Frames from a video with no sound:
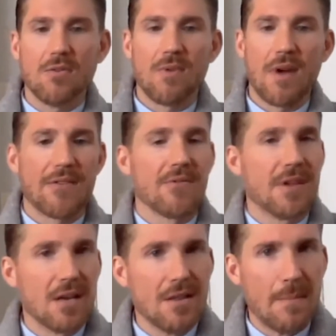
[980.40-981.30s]
rather
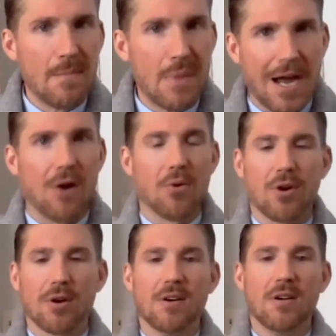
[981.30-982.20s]
than in the
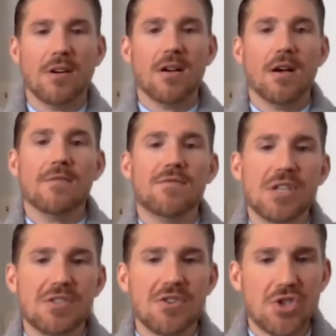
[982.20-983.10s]
power of
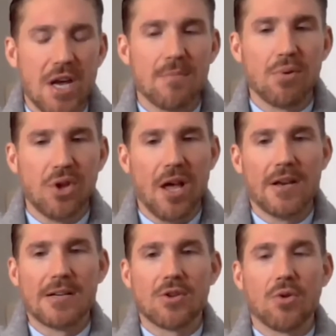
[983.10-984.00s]
Jesus' shed
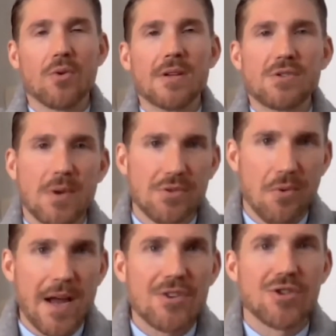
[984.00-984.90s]
blood and glorious
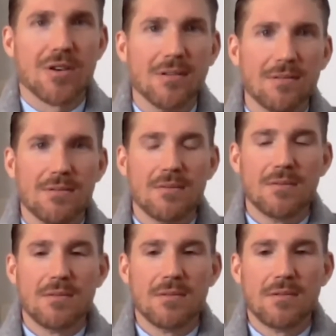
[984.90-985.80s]
resurrection?
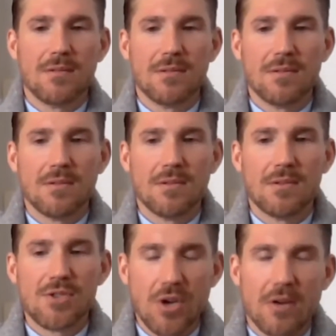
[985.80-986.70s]

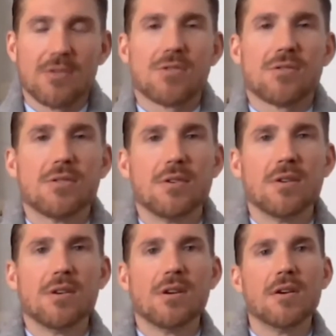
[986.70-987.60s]
Church,
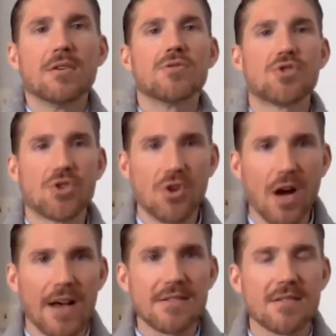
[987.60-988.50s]

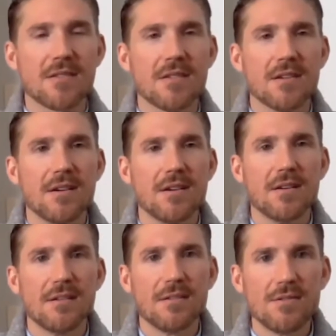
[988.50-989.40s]
trust
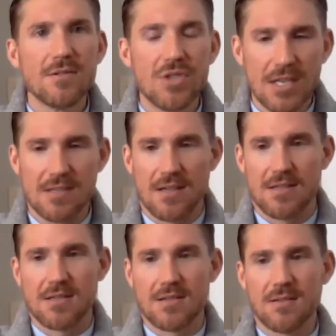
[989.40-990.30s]

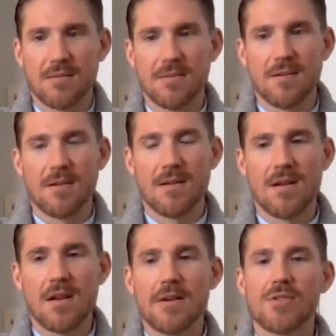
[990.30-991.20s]
Jesus
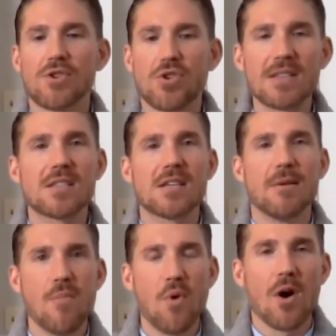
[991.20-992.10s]
trust
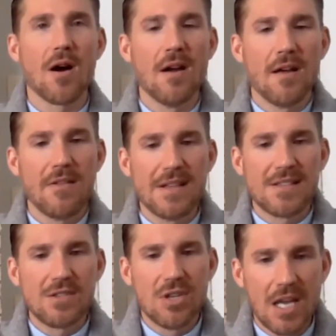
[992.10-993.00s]
him more
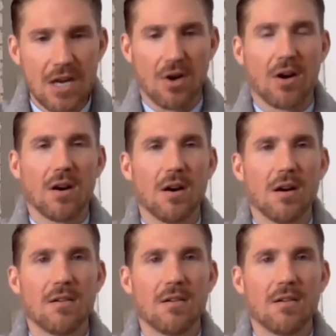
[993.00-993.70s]
this year.